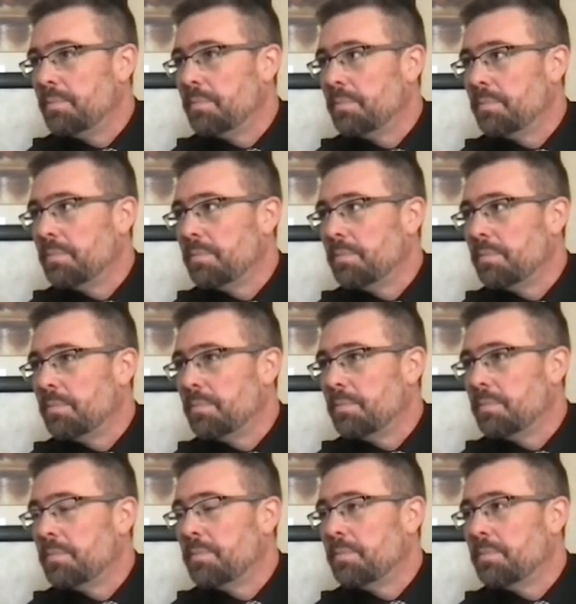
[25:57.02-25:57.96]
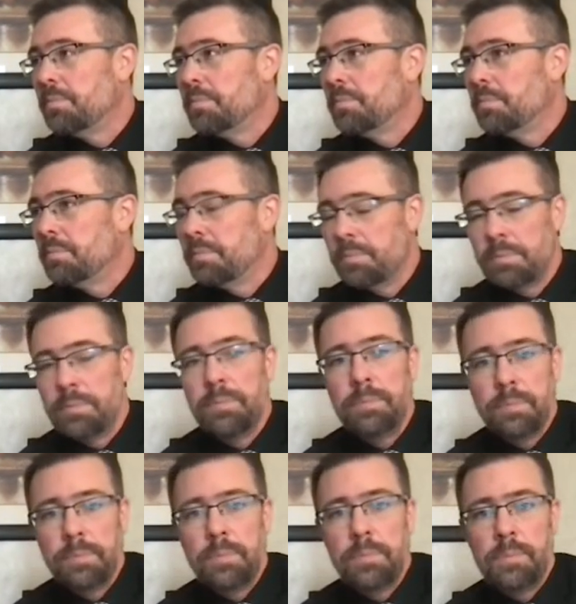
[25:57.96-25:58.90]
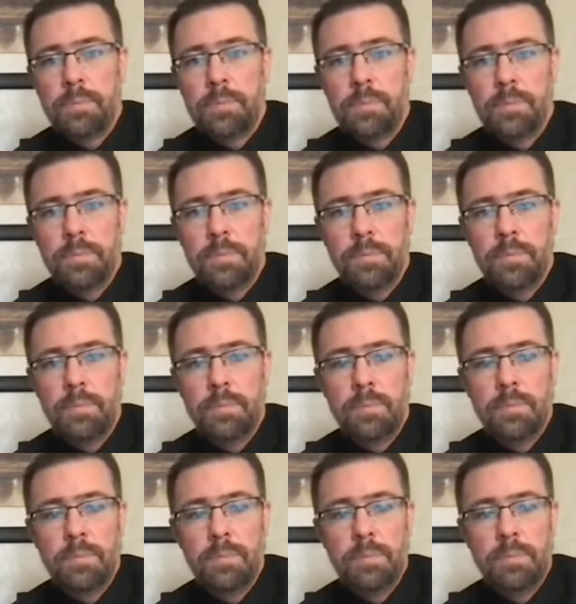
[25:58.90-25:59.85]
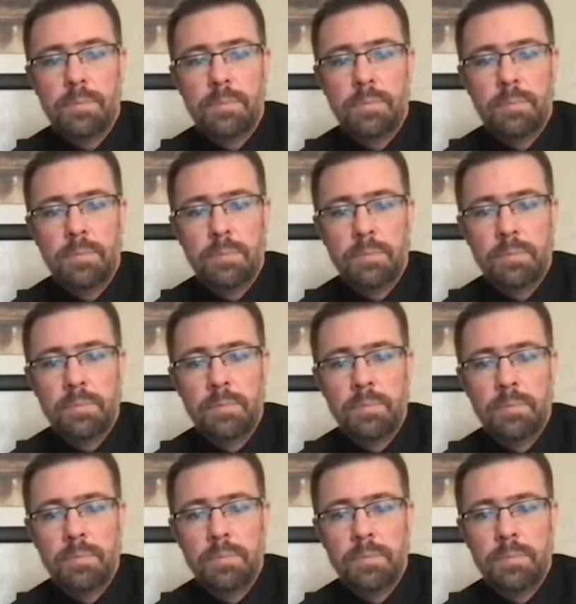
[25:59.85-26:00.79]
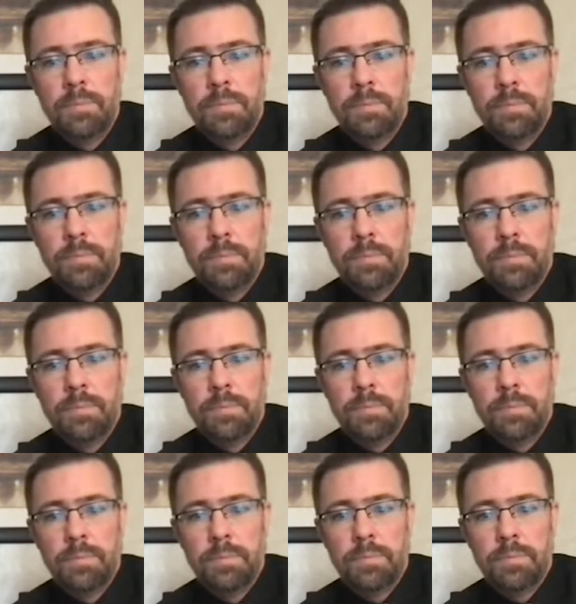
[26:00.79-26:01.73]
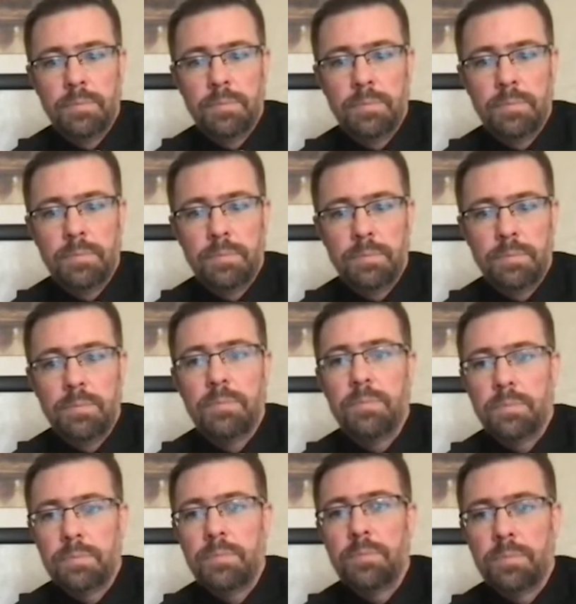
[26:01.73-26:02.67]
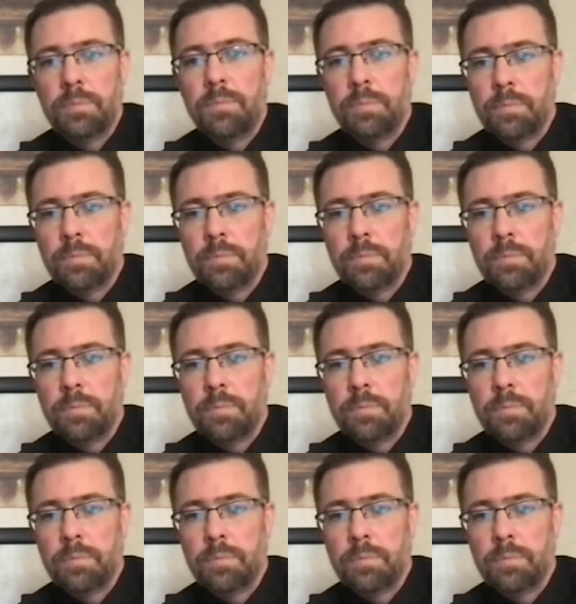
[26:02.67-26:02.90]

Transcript: The person shown says nothing.